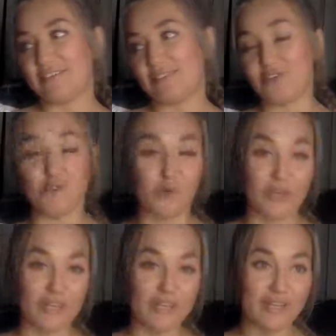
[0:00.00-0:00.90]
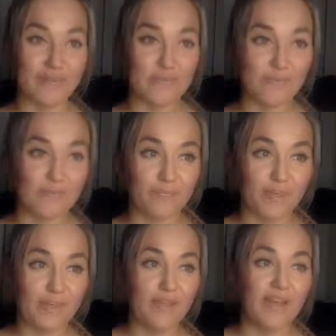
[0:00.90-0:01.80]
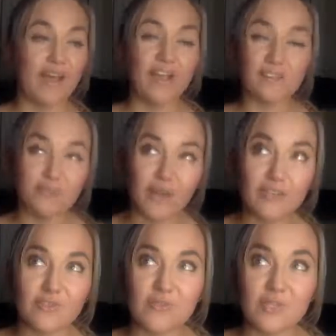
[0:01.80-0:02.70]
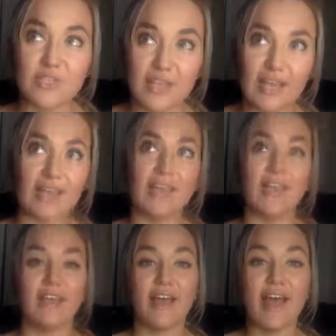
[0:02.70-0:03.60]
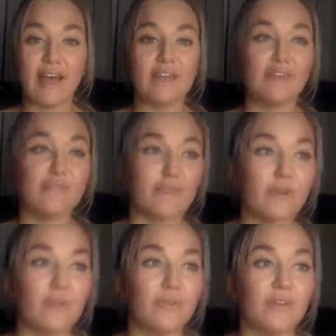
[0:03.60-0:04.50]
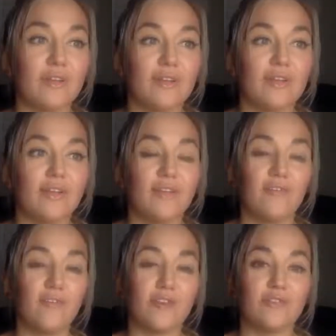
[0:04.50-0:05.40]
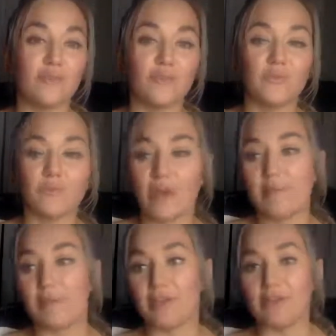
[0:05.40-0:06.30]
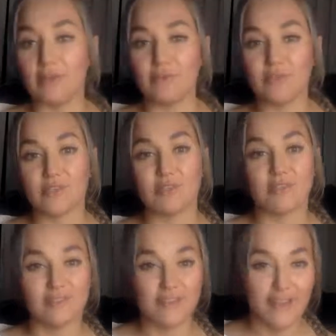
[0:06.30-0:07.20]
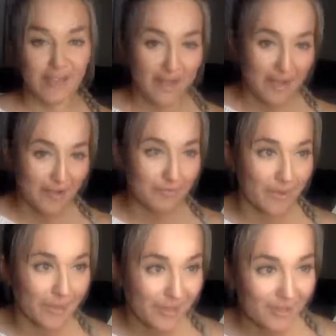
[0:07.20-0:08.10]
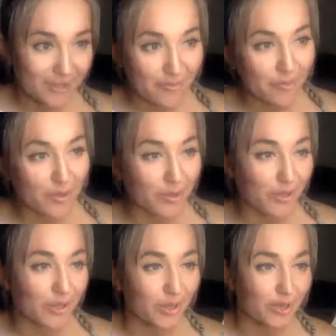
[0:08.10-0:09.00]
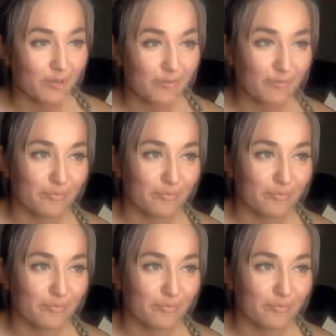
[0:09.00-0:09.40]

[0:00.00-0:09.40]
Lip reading: enjoy it? I try to stay out of the phone if I don't write my notes. I have my real